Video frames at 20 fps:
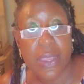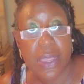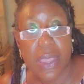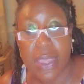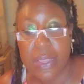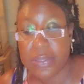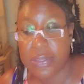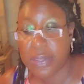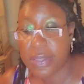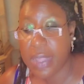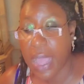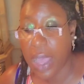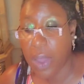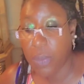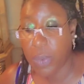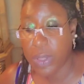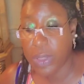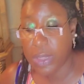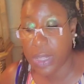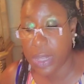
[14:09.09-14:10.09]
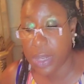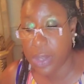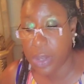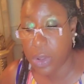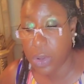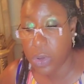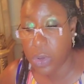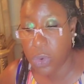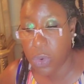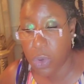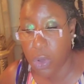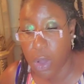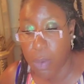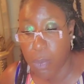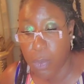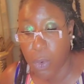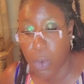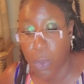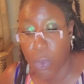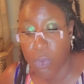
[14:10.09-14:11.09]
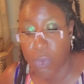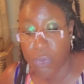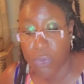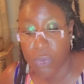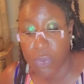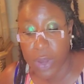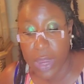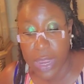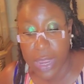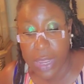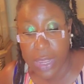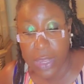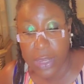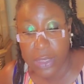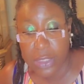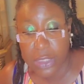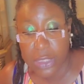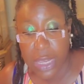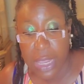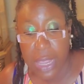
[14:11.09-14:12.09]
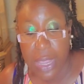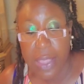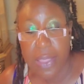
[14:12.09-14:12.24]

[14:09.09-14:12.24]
it's not within the normal range,